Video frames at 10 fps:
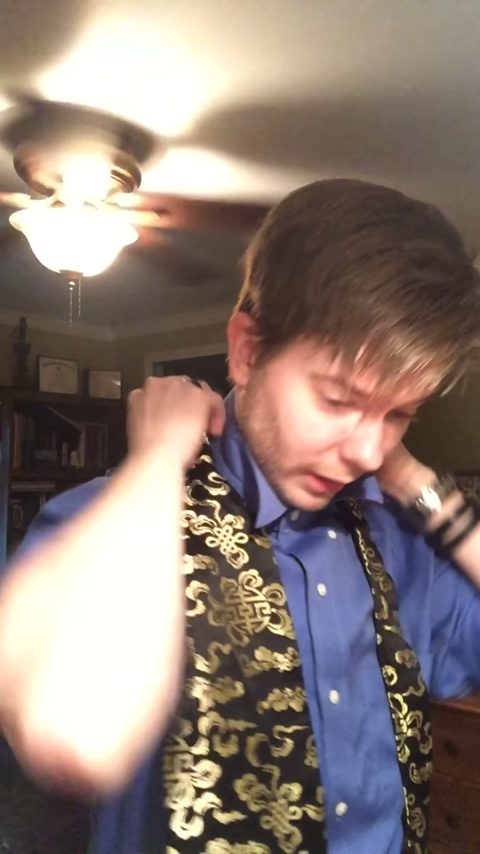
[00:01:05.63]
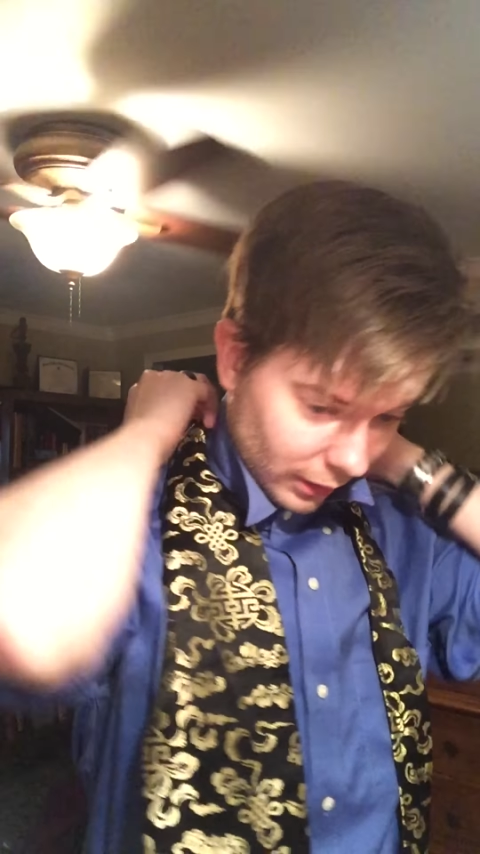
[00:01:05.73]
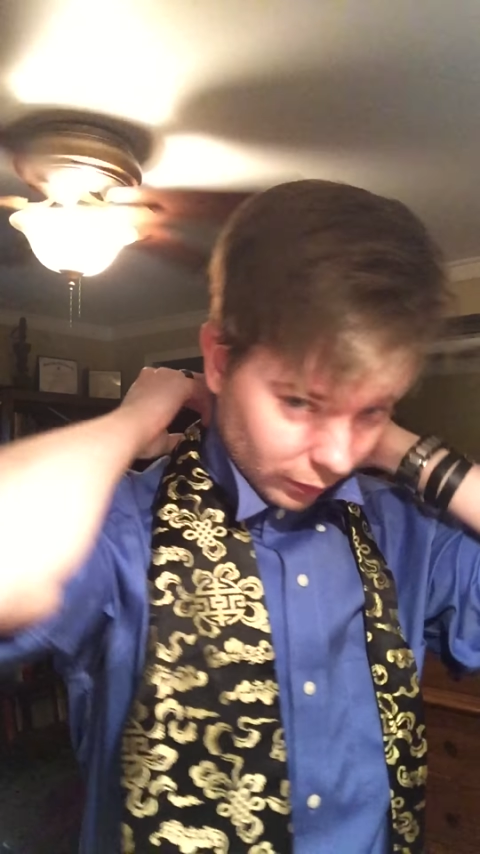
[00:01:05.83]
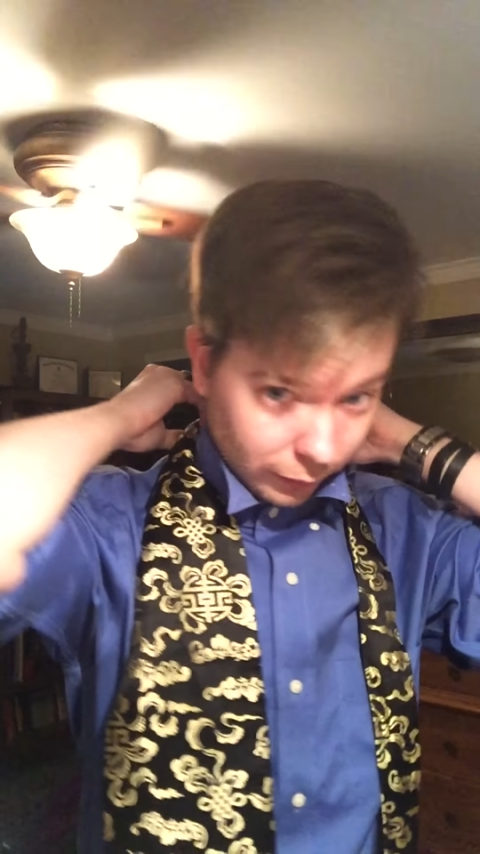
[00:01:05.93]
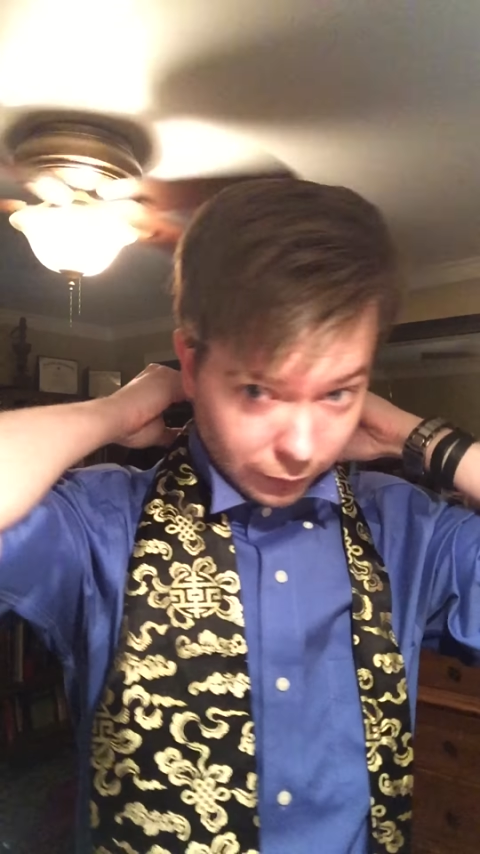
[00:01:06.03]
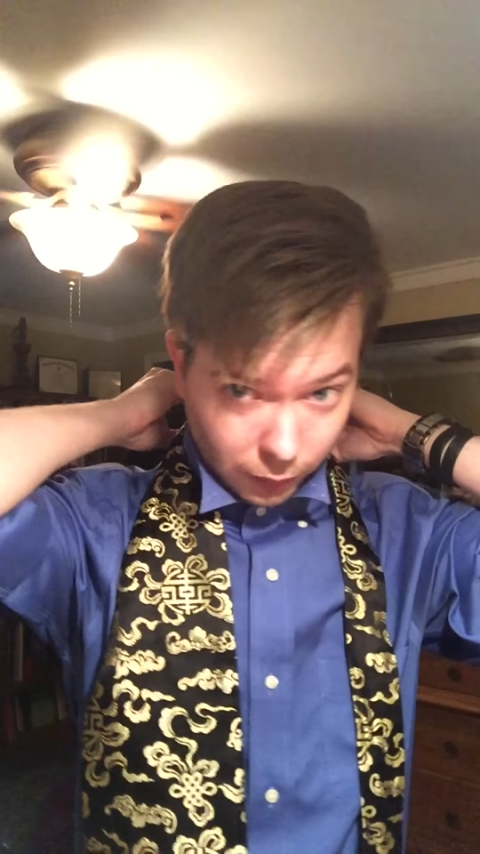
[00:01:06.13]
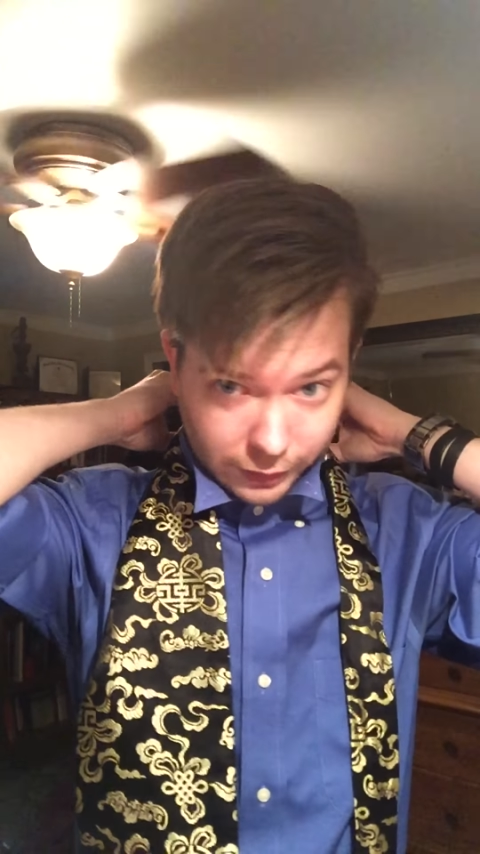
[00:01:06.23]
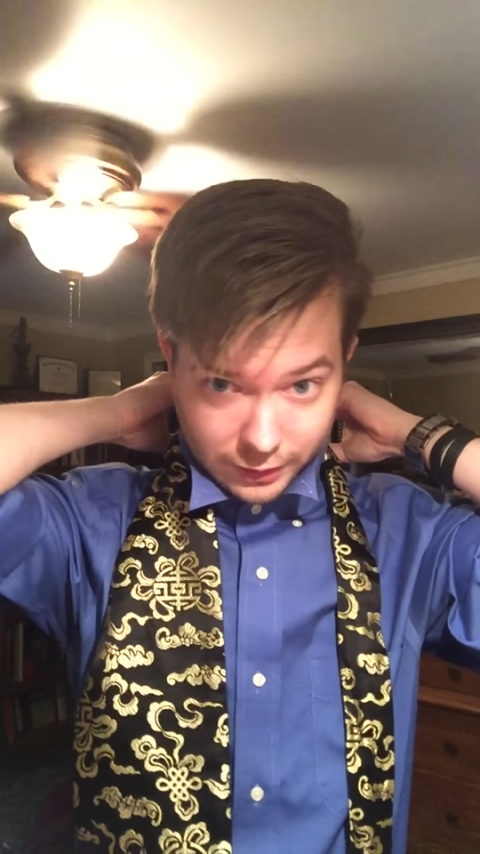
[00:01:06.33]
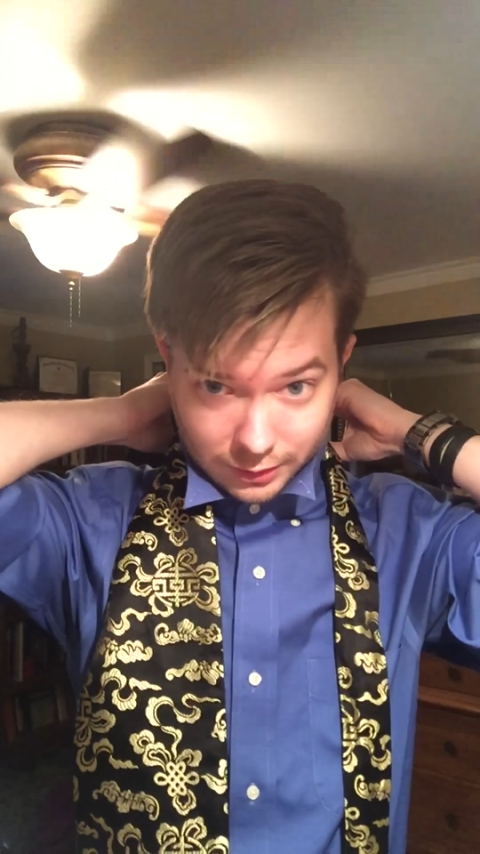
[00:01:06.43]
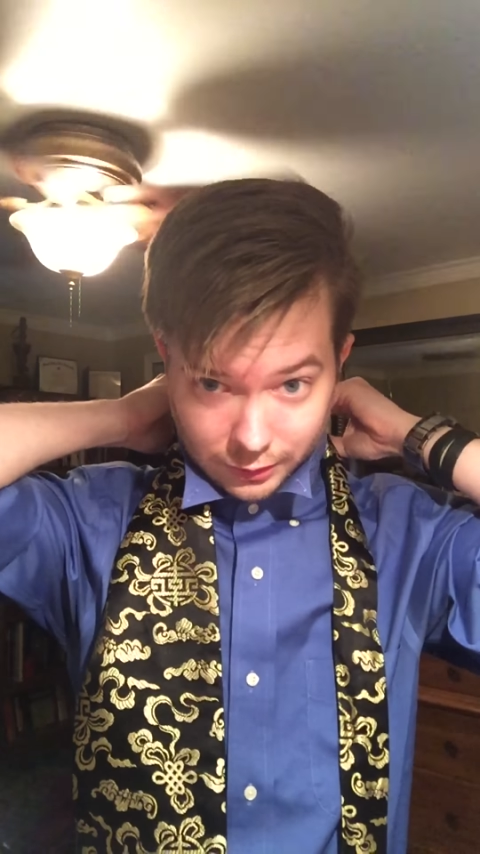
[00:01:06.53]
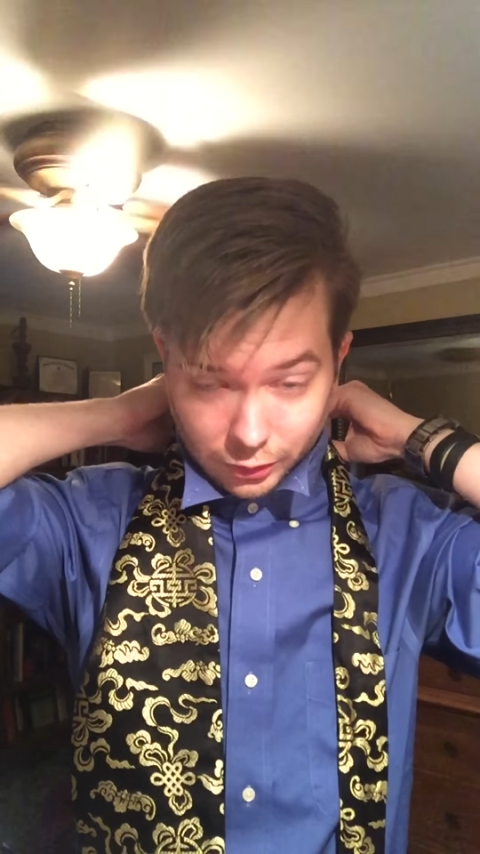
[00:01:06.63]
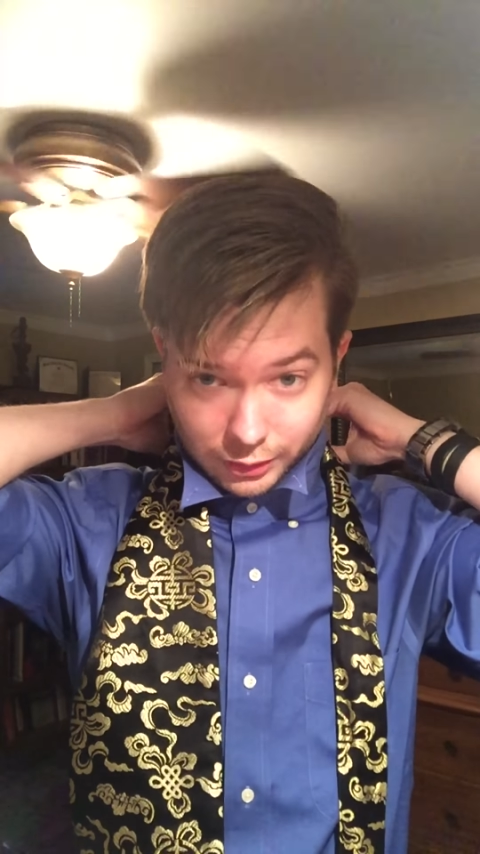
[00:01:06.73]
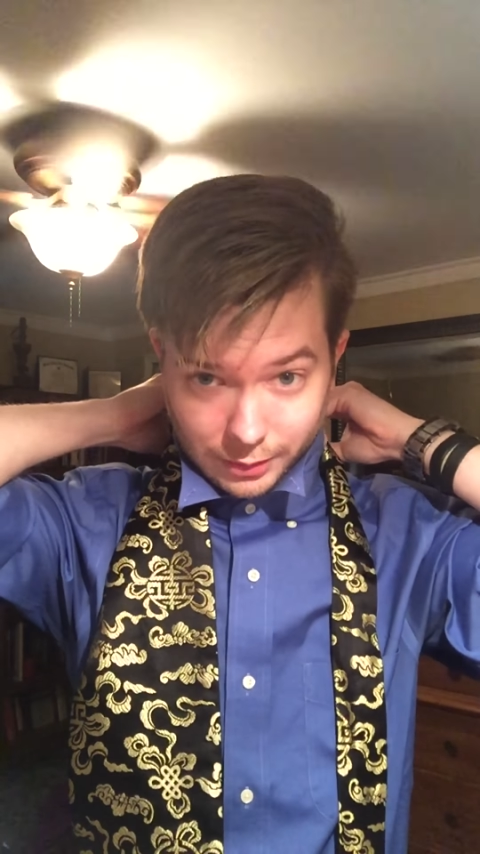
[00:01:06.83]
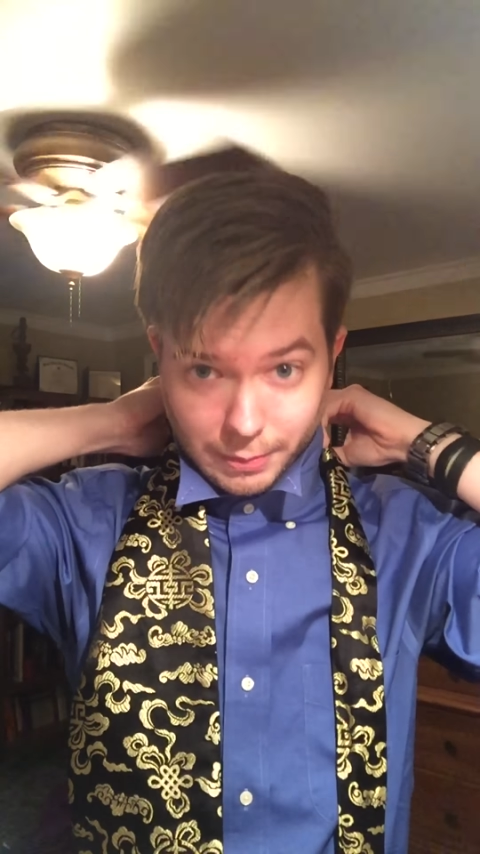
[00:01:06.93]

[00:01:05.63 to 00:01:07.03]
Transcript: I do fold this a little in the